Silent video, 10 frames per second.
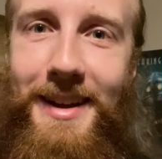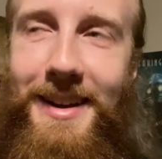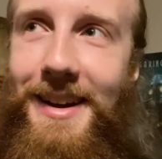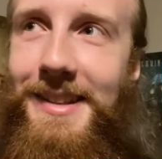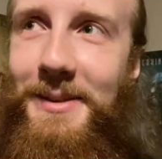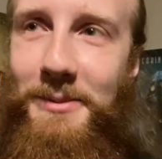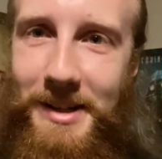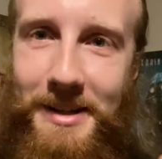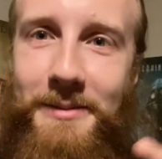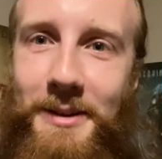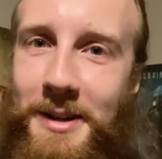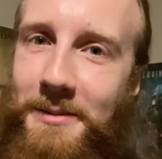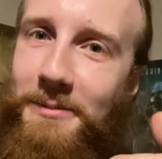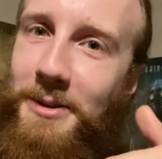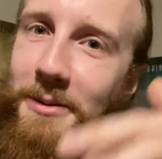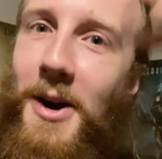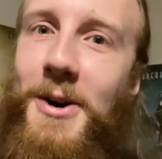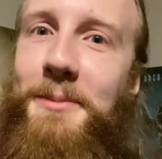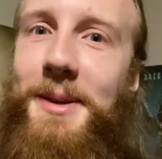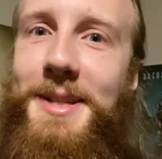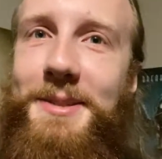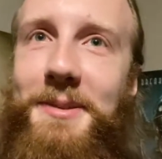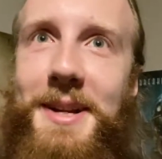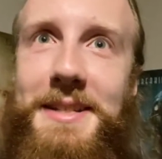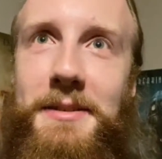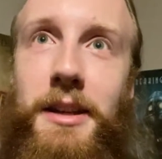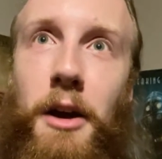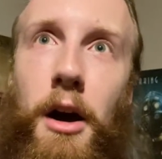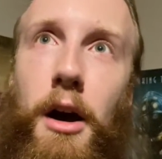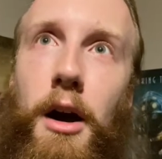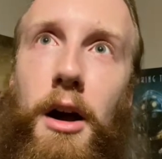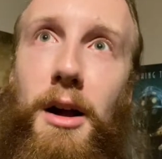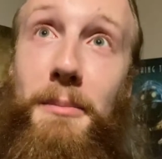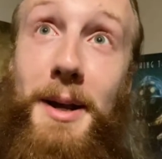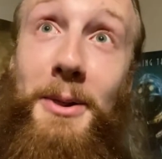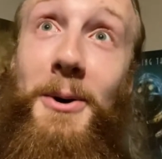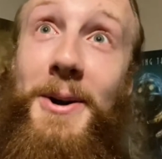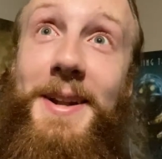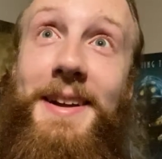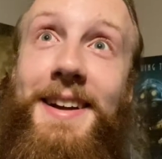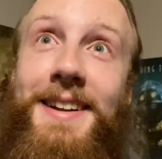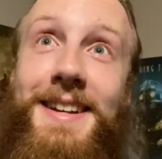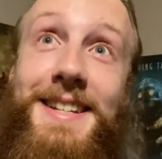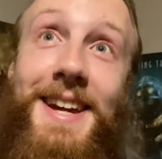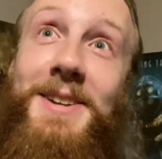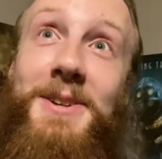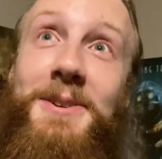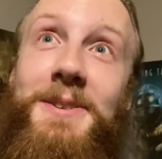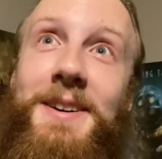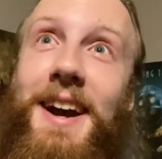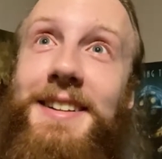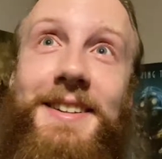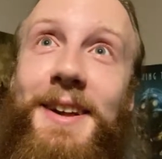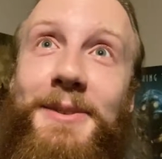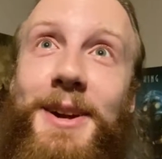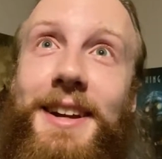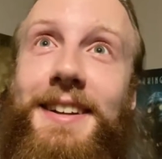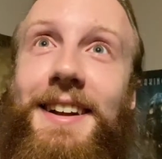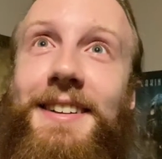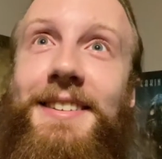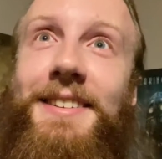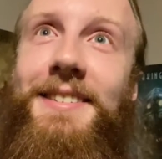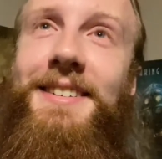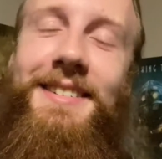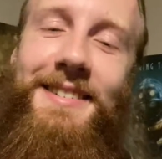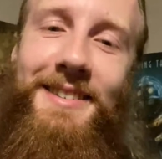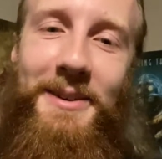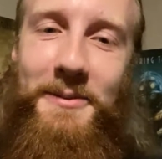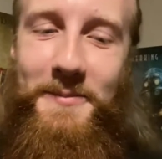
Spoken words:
And then when the arm gets raised, I was like, oh, my Lord, is that you? I did not recognize you. So